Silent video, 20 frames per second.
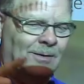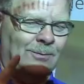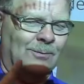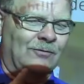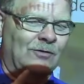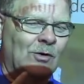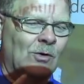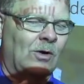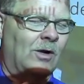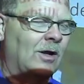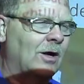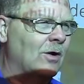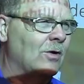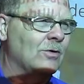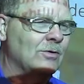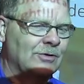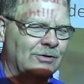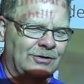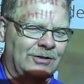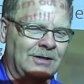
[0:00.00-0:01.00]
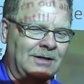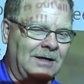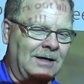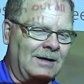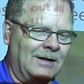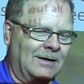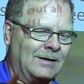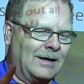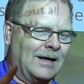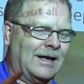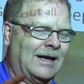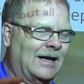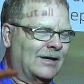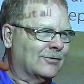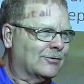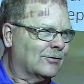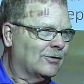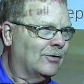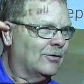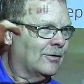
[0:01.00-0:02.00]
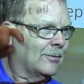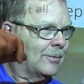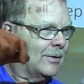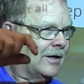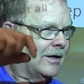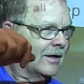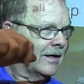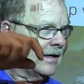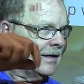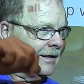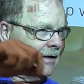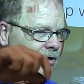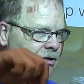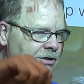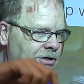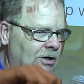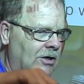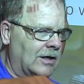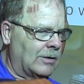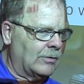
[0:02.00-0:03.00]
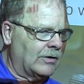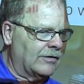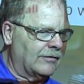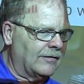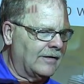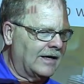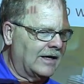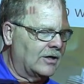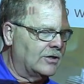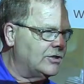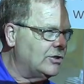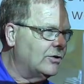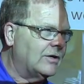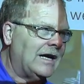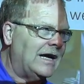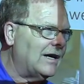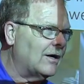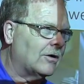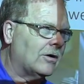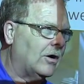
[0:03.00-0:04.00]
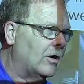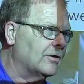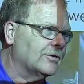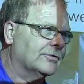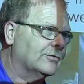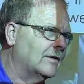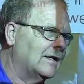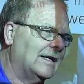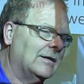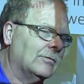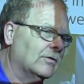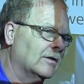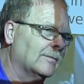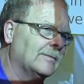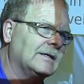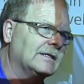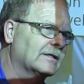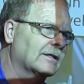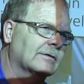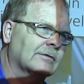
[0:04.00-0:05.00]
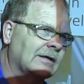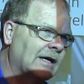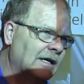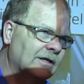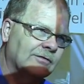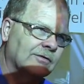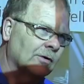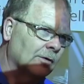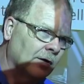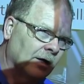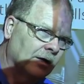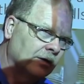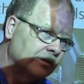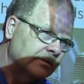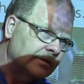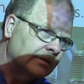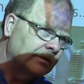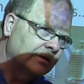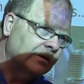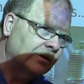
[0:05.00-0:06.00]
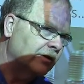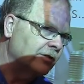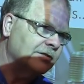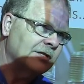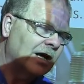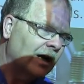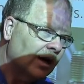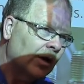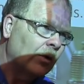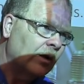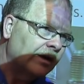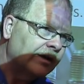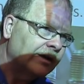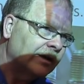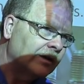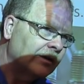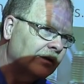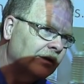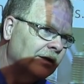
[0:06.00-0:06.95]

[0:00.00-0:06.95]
fuel hose and I screw the plug in there. You start it with your fingers. You can't cross thread it with a piece of 3/8 fuel hose. You're just not going to.